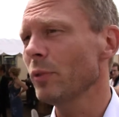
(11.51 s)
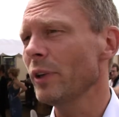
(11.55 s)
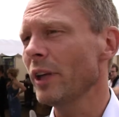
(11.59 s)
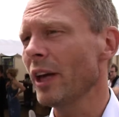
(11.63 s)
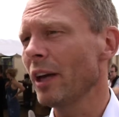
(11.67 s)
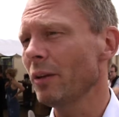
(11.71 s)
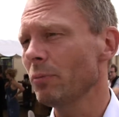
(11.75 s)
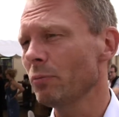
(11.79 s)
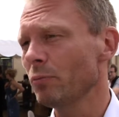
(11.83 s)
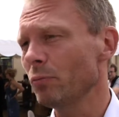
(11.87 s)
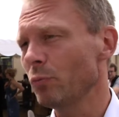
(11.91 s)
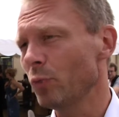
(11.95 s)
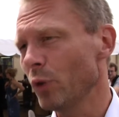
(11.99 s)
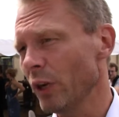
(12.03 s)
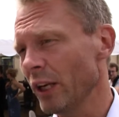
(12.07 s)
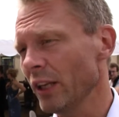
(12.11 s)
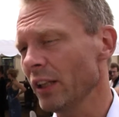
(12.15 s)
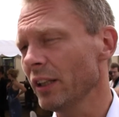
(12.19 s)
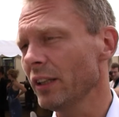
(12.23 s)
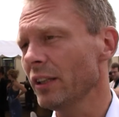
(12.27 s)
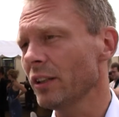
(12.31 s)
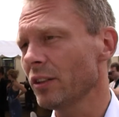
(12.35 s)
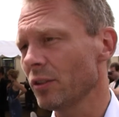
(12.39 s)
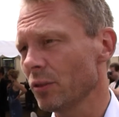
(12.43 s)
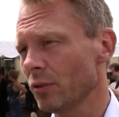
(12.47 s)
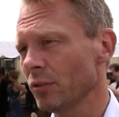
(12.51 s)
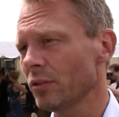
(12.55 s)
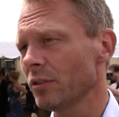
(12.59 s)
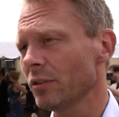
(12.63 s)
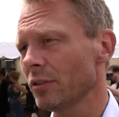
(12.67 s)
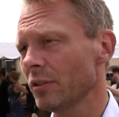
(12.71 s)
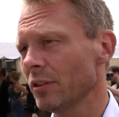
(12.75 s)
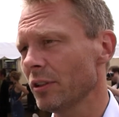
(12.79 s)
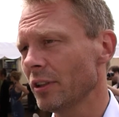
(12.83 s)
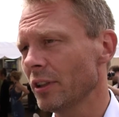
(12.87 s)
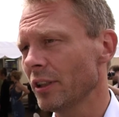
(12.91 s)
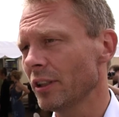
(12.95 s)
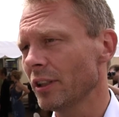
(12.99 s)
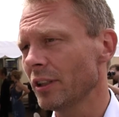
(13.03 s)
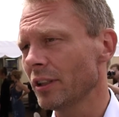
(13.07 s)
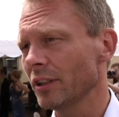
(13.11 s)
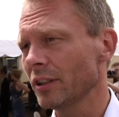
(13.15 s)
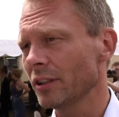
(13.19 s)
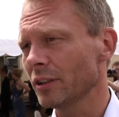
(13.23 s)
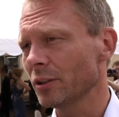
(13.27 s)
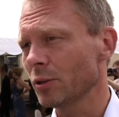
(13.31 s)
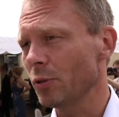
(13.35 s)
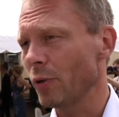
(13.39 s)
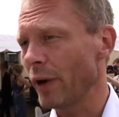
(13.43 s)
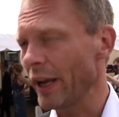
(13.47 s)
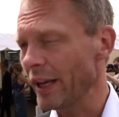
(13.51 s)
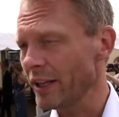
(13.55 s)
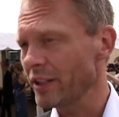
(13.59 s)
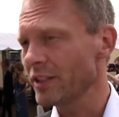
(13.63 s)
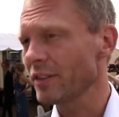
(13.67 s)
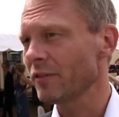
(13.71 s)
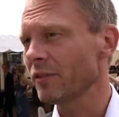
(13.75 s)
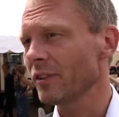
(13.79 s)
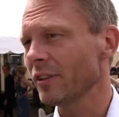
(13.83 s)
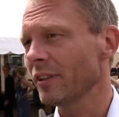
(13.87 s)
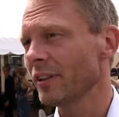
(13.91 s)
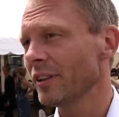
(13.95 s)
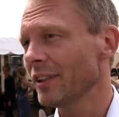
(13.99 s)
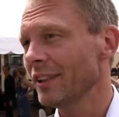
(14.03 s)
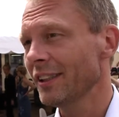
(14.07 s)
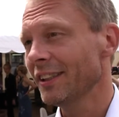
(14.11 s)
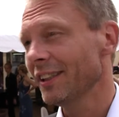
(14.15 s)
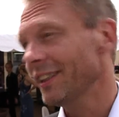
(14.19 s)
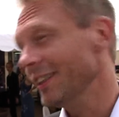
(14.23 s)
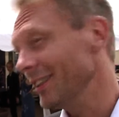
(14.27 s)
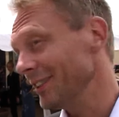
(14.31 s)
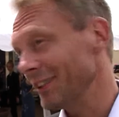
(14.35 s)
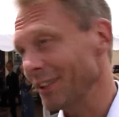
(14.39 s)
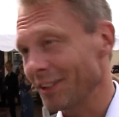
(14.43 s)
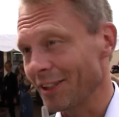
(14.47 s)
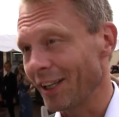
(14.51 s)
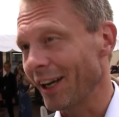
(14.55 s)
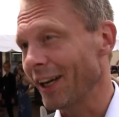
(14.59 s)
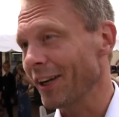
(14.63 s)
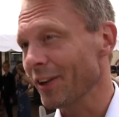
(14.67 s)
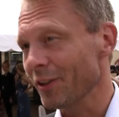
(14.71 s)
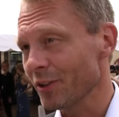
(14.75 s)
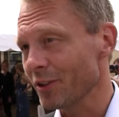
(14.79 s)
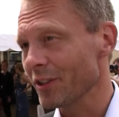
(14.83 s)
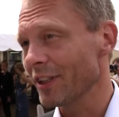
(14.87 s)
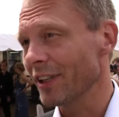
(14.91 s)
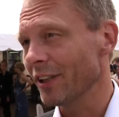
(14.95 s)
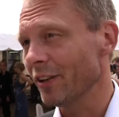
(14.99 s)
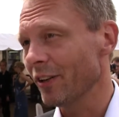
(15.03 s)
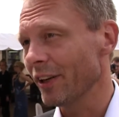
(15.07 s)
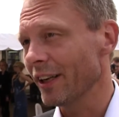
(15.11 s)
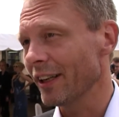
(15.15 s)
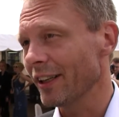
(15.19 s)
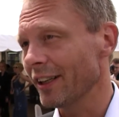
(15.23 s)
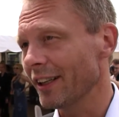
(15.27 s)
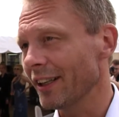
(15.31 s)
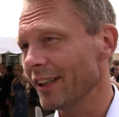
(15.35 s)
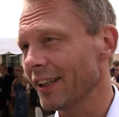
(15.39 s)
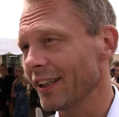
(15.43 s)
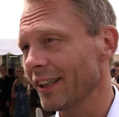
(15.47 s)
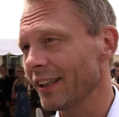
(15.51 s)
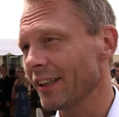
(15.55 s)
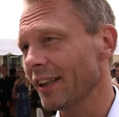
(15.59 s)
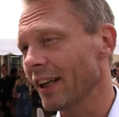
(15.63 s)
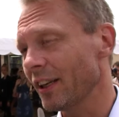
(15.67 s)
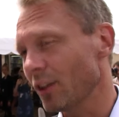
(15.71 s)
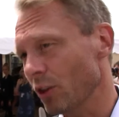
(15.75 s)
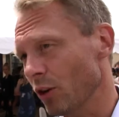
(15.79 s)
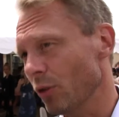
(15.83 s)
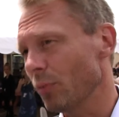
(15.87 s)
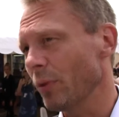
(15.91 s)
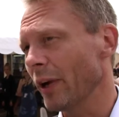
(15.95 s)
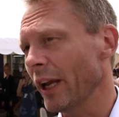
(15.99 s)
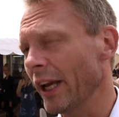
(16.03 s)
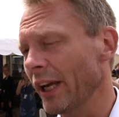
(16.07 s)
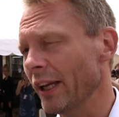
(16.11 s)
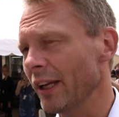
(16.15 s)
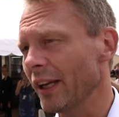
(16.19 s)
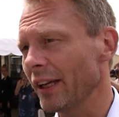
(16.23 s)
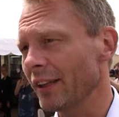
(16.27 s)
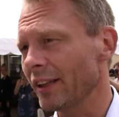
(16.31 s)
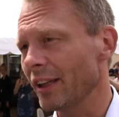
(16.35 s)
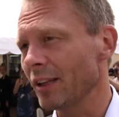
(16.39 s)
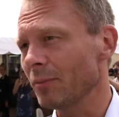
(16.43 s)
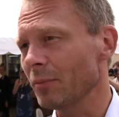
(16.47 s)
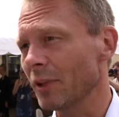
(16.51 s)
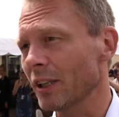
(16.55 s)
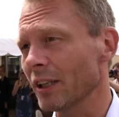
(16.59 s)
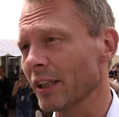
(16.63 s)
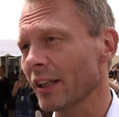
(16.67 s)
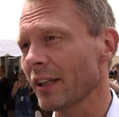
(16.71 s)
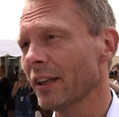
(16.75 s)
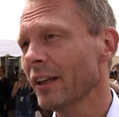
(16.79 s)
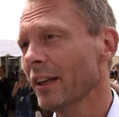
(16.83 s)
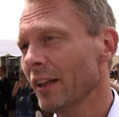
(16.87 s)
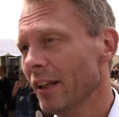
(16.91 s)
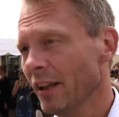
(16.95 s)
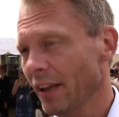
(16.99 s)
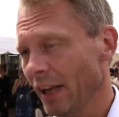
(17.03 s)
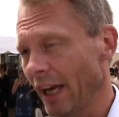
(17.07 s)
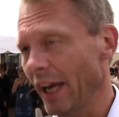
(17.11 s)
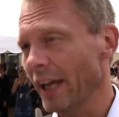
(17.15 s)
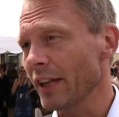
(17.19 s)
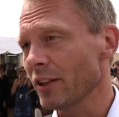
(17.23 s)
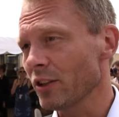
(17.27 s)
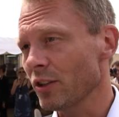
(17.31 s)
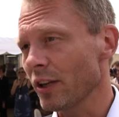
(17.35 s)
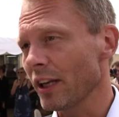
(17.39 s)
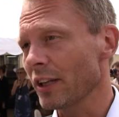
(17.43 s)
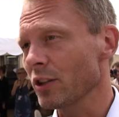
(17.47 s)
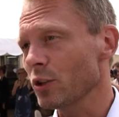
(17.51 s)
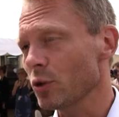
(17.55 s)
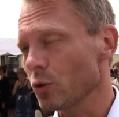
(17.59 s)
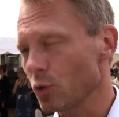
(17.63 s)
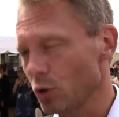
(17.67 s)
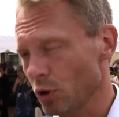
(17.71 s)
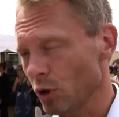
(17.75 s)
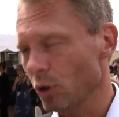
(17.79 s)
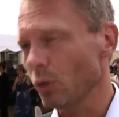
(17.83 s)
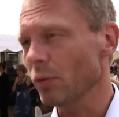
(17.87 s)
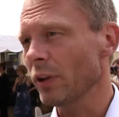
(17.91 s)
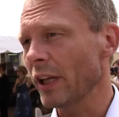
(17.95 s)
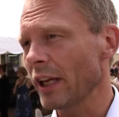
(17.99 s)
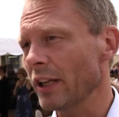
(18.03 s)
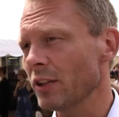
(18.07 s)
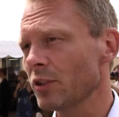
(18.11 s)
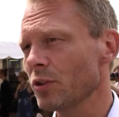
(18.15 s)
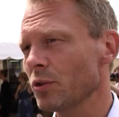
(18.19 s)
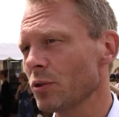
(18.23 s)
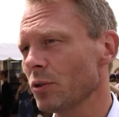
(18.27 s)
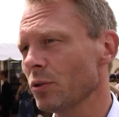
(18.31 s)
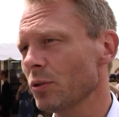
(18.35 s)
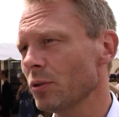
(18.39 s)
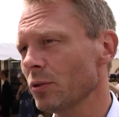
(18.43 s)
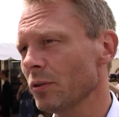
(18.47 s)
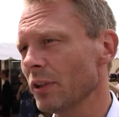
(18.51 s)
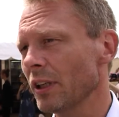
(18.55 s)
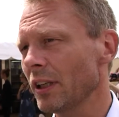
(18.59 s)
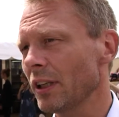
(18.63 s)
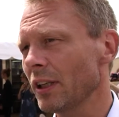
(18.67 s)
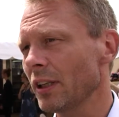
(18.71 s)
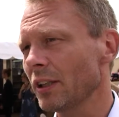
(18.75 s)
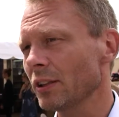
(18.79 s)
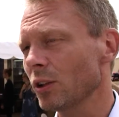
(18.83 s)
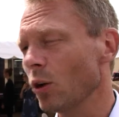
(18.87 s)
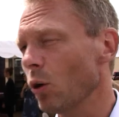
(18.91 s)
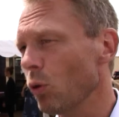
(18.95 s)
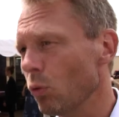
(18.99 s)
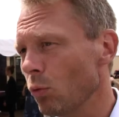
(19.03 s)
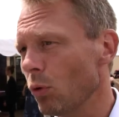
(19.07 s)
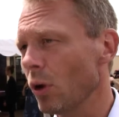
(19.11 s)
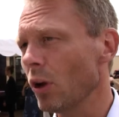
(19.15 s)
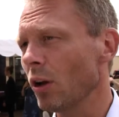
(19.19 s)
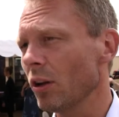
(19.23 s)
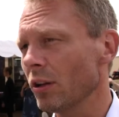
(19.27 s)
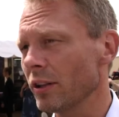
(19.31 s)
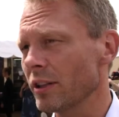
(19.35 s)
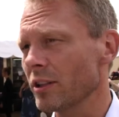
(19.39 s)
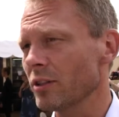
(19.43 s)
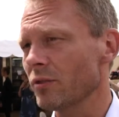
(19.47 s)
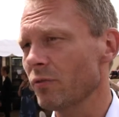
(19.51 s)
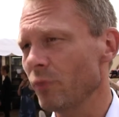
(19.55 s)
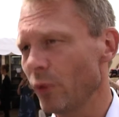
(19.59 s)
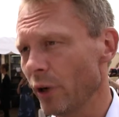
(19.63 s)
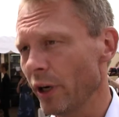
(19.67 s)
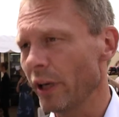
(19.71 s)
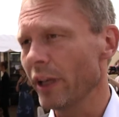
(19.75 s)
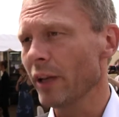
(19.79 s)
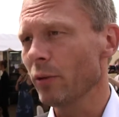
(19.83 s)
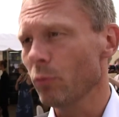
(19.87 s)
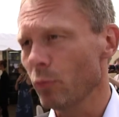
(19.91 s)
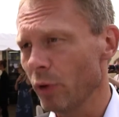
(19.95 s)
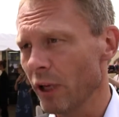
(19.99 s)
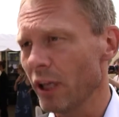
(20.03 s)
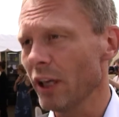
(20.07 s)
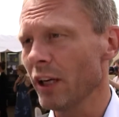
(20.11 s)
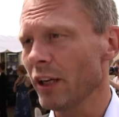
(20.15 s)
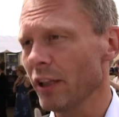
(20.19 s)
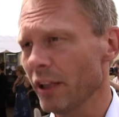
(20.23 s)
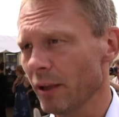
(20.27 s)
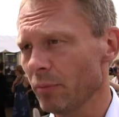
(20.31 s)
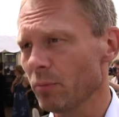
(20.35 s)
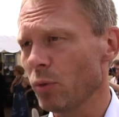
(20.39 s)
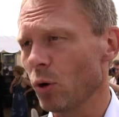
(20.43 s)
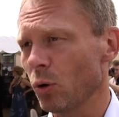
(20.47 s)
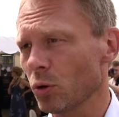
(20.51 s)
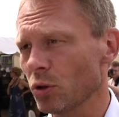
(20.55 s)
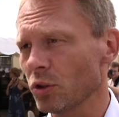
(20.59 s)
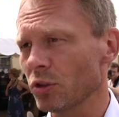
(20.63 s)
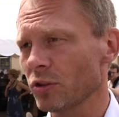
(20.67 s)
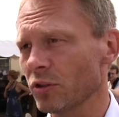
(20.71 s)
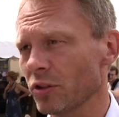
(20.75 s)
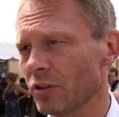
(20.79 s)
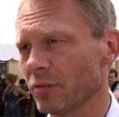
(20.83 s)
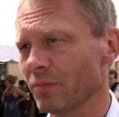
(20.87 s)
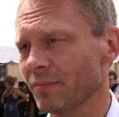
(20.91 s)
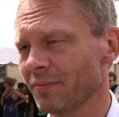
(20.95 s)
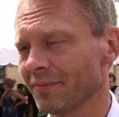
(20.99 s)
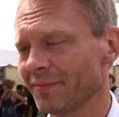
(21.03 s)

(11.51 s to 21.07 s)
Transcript: We have really good creative designers here in Copenhagen and Denmark, and to show that to the whole world is really, really important.